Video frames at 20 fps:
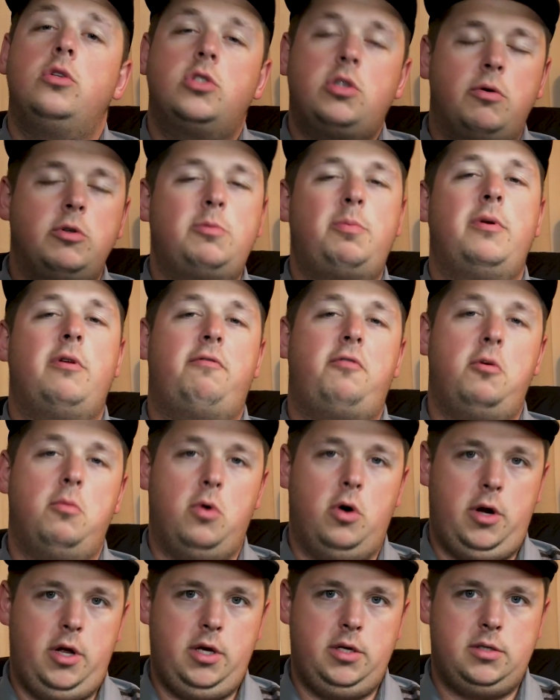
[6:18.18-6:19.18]
So it's been a few
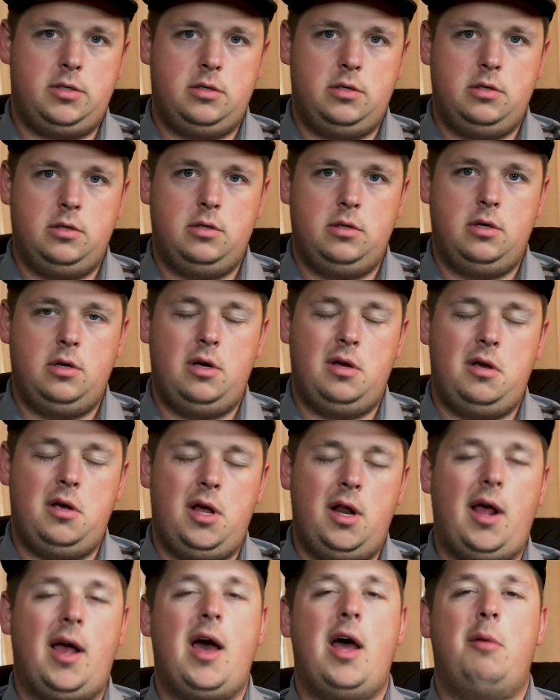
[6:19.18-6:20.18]
more days,
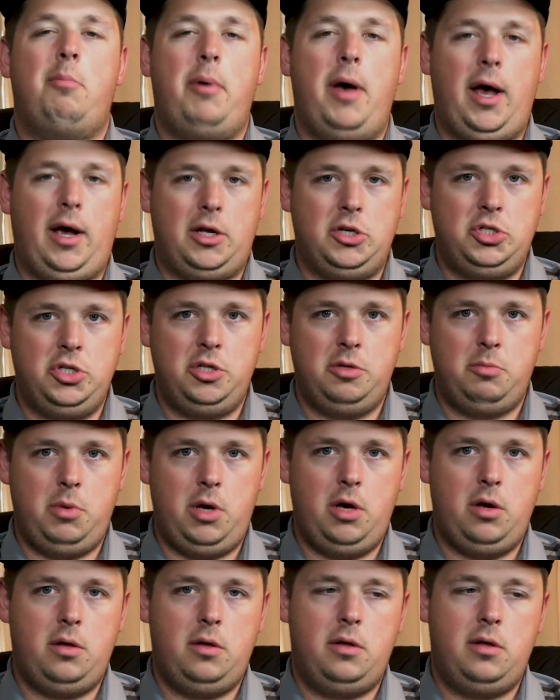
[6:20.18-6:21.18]
and I got a package in the
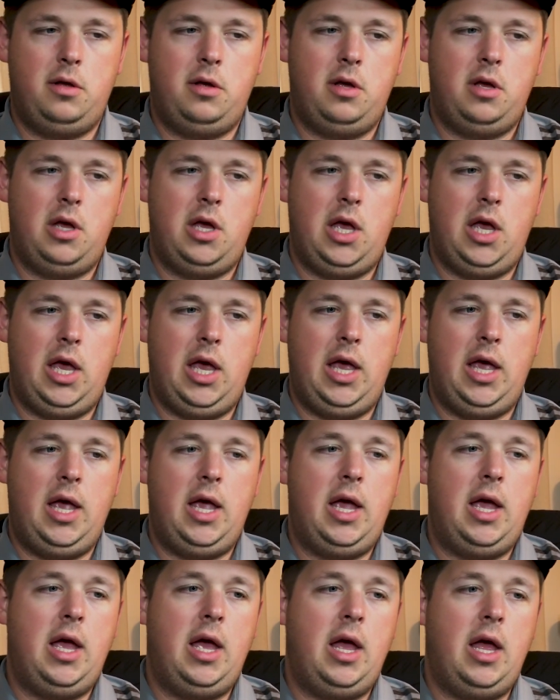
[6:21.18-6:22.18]
mail,
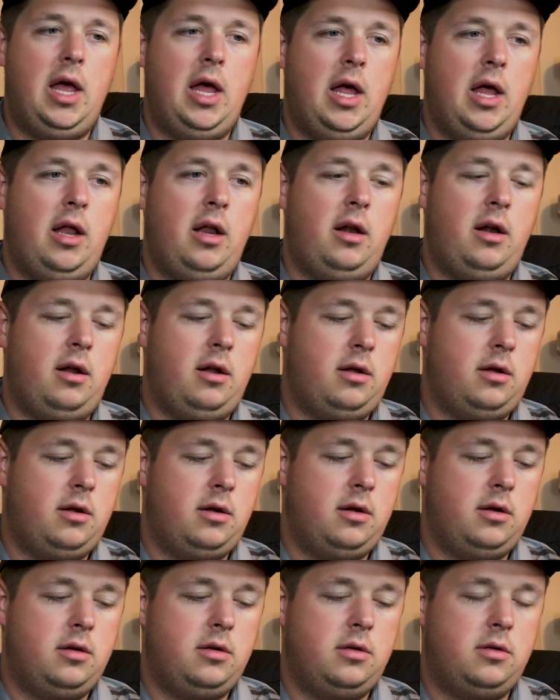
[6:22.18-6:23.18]
and
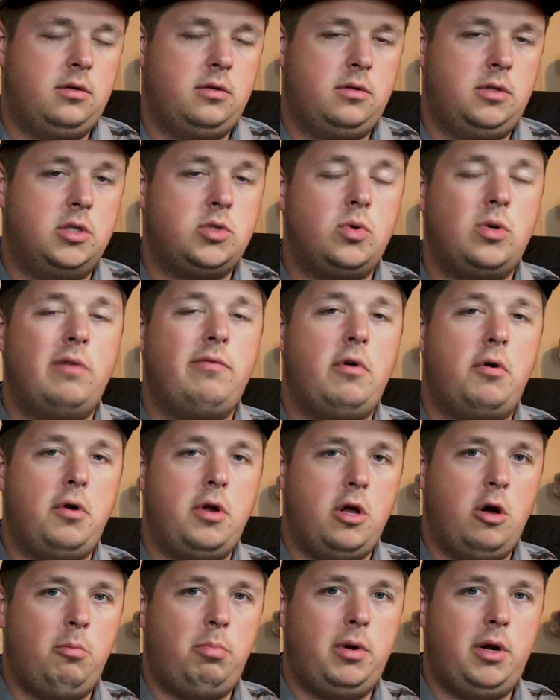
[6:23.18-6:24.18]
this one I've
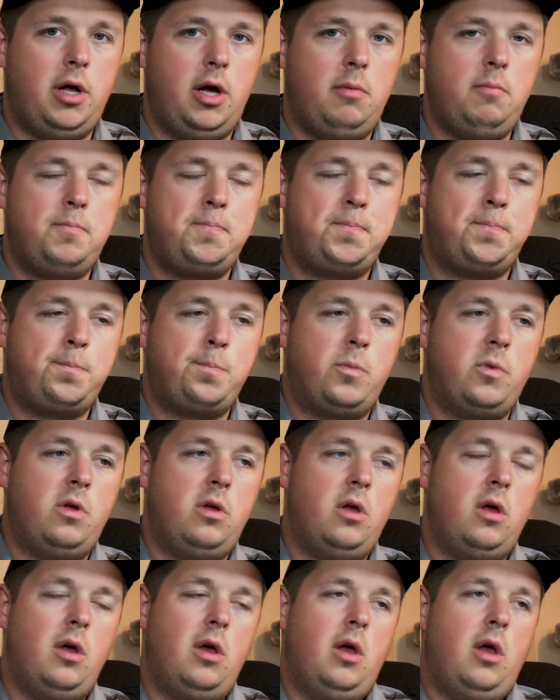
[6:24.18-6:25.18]
already opened up.
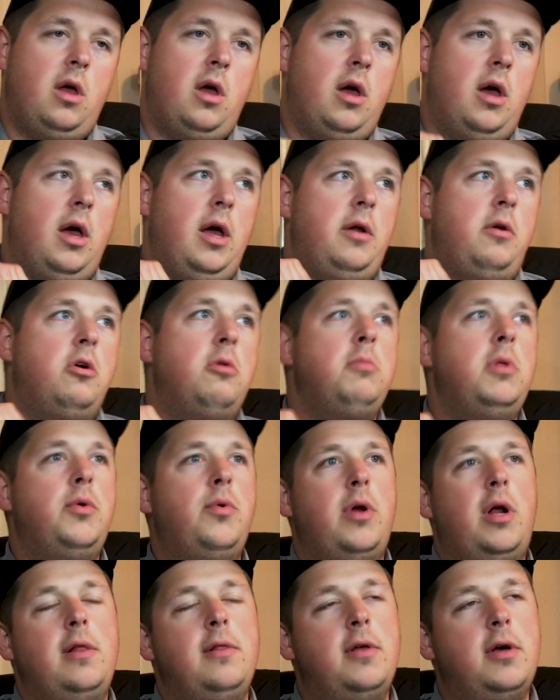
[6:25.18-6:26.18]
And normally
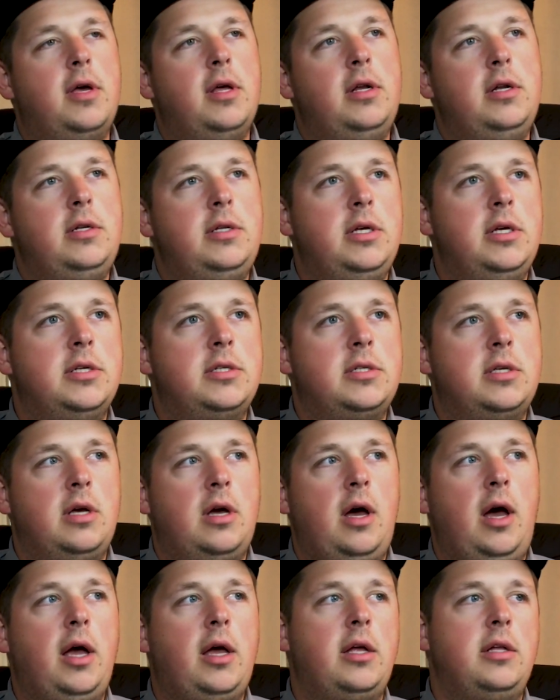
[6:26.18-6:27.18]
when I look at a disc,
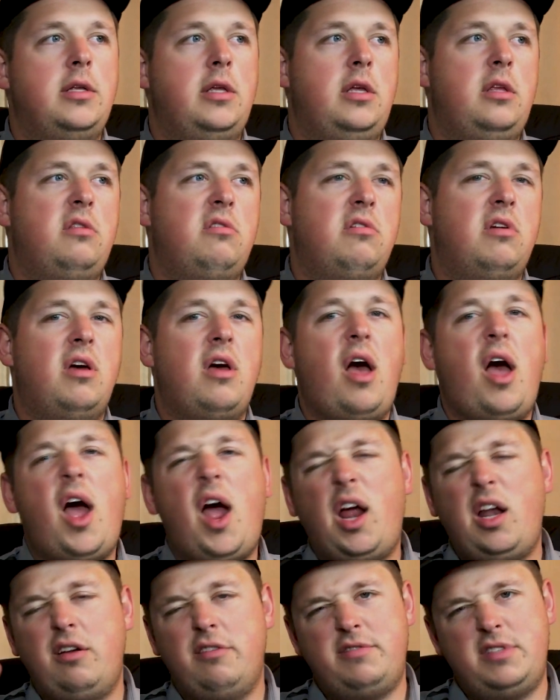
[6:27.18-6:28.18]
I can
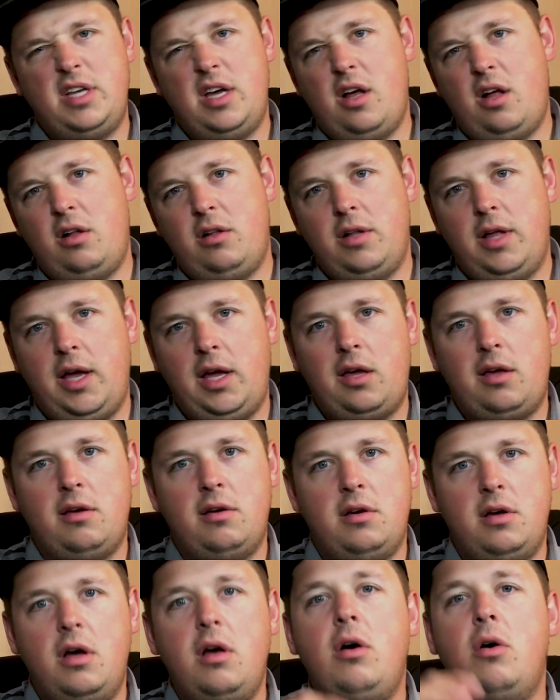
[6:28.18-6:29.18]
kind of tell, like,
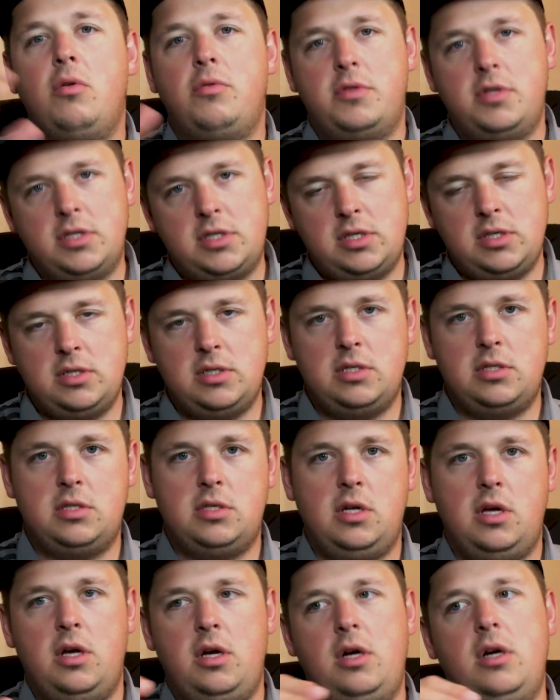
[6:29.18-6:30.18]
oh, this is
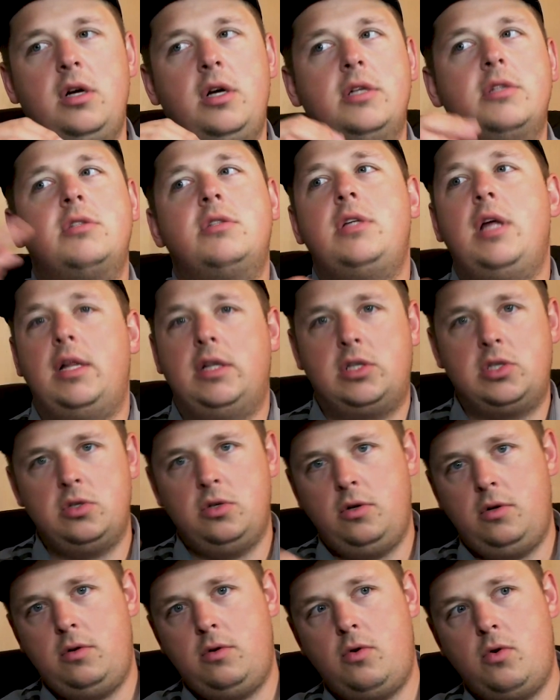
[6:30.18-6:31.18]
a
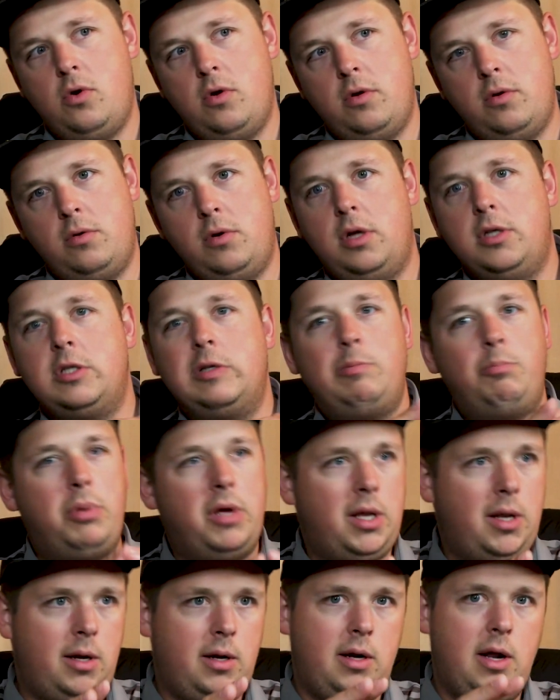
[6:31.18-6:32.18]
stencil or a
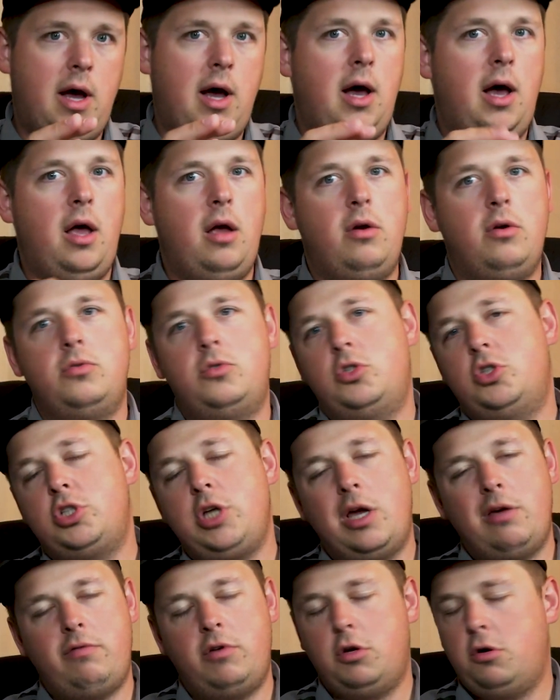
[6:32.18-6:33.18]
spin die or
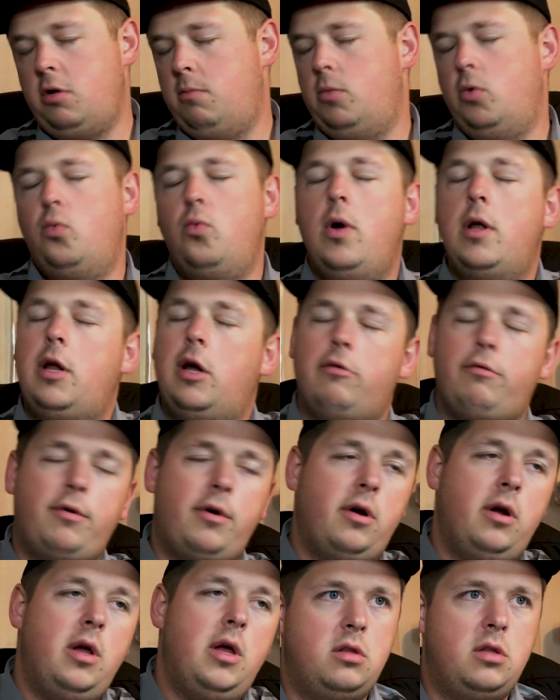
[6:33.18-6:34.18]
shaving cream or
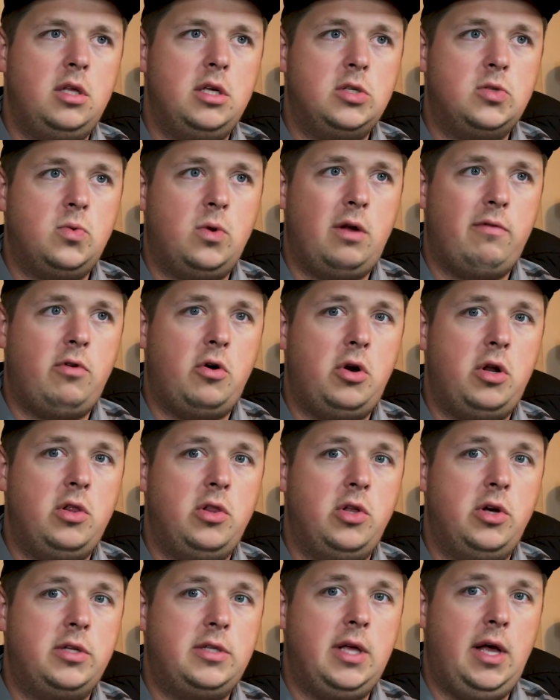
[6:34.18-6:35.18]
whatever. This one, I've already
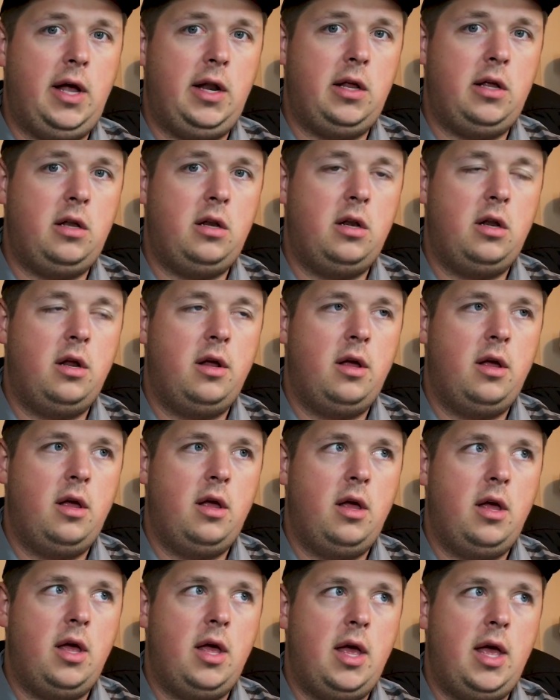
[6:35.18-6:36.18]
looked at it,
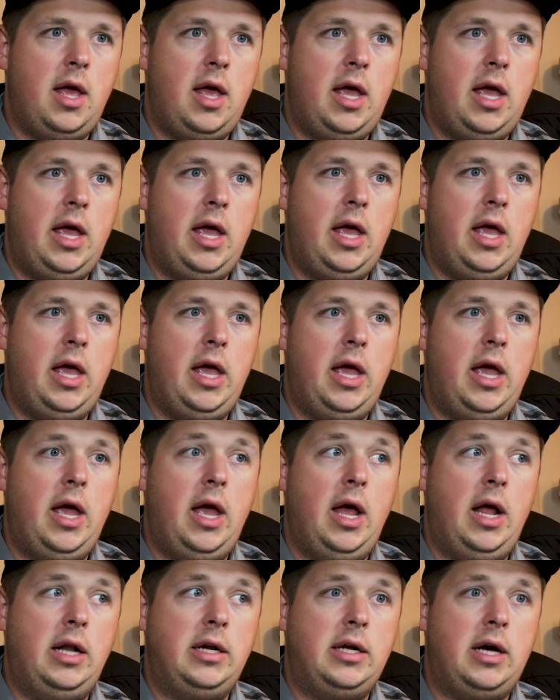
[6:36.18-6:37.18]

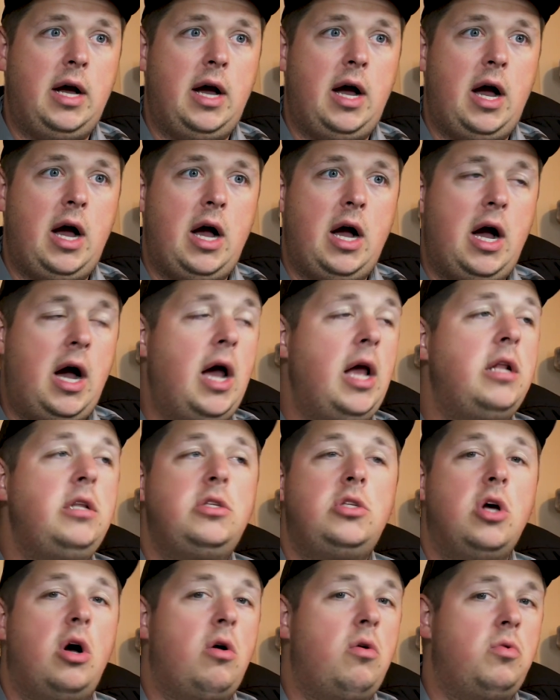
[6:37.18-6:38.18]
and I
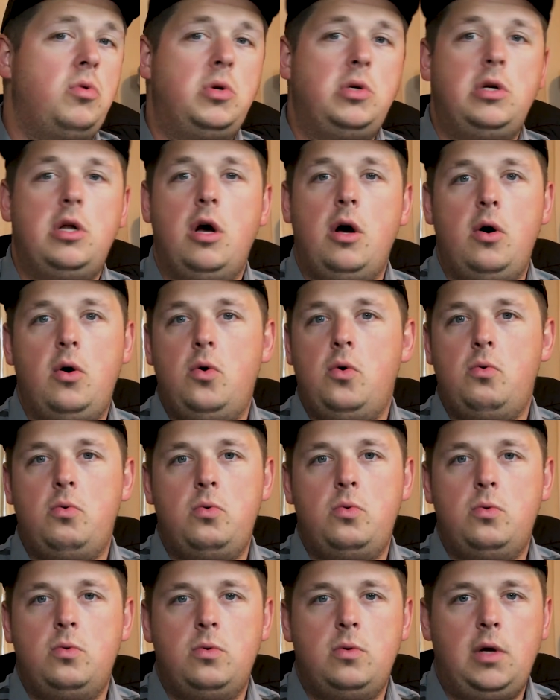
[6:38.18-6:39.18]
don't know
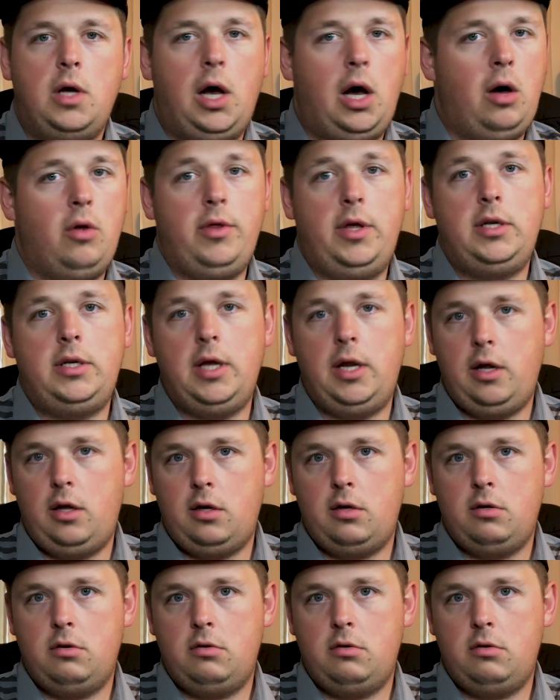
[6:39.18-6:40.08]
how they did it,